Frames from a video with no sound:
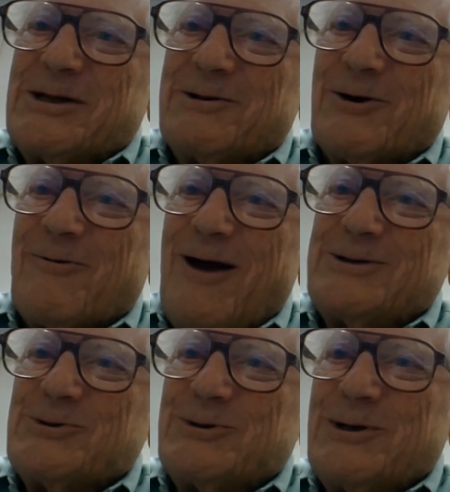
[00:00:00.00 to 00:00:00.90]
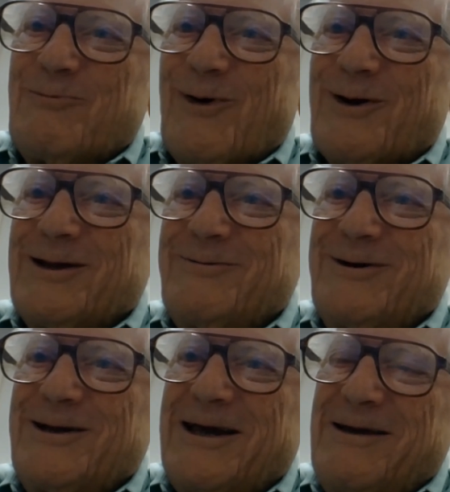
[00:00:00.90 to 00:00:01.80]
an undergraduate at Berkeley,
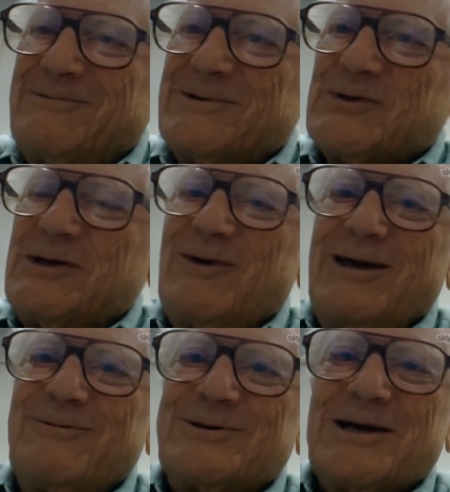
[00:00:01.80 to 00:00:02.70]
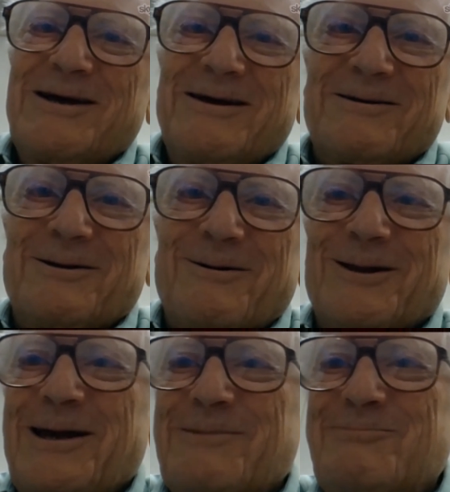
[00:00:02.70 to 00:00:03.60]
when he came to see me, he was
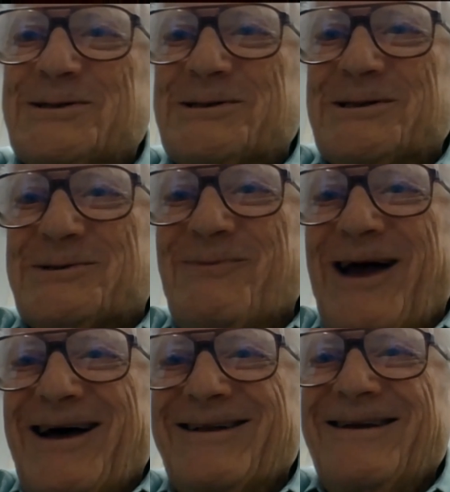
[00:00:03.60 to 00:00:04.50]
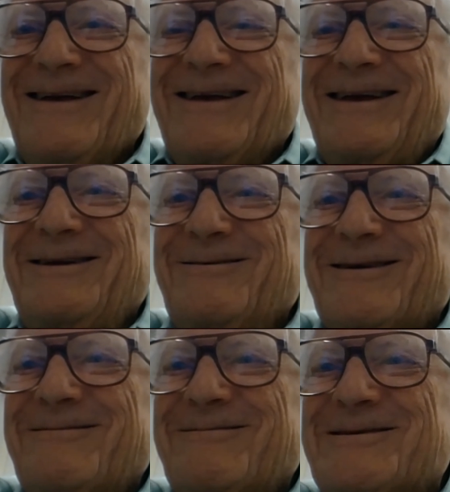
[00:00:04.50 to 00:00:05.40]
clearly a businessman. He knew
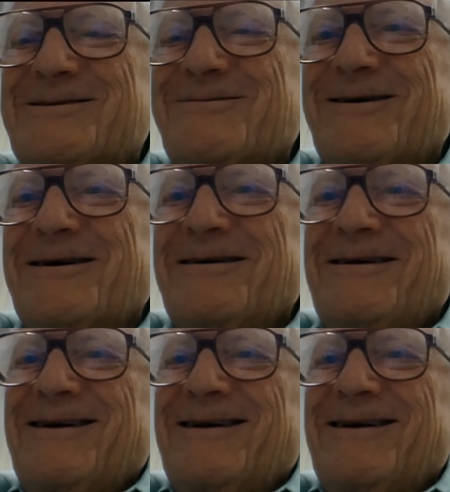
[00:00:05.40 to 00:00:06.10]
what he was doing.